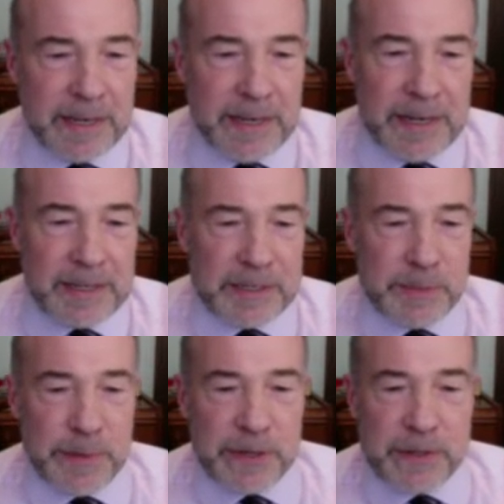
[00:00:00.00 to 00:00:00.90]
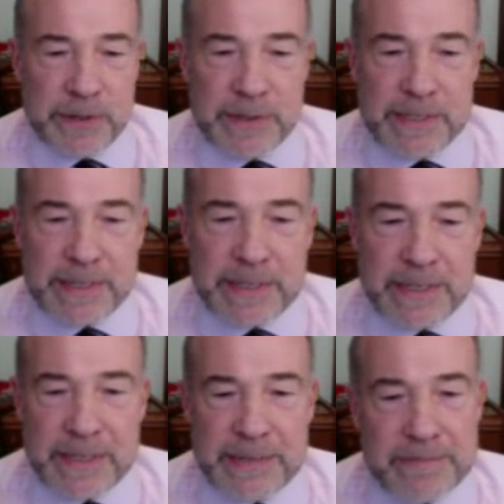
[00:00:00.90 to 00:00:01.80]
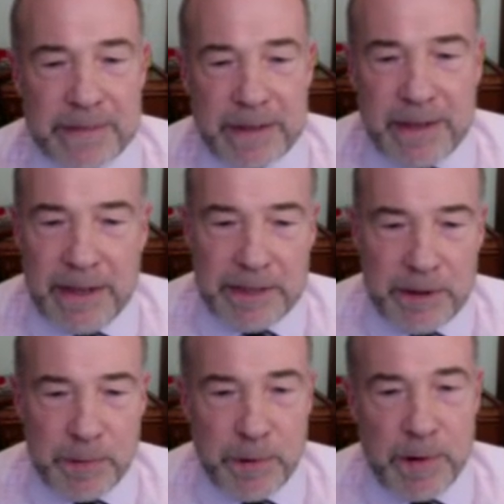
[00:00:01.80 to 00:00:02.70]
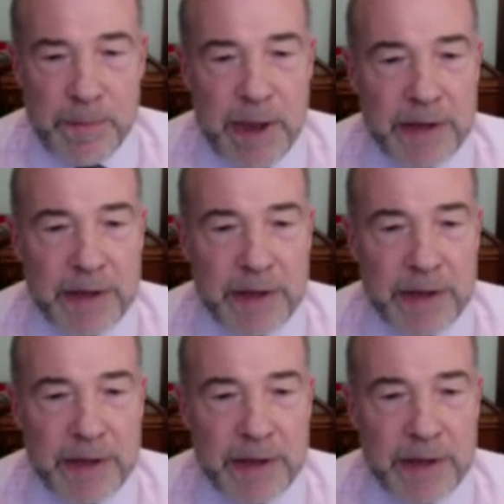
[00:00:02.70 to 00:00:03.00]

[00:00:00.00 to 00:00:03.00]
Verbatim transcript: Uh, this picture is uh, the Aurora Minor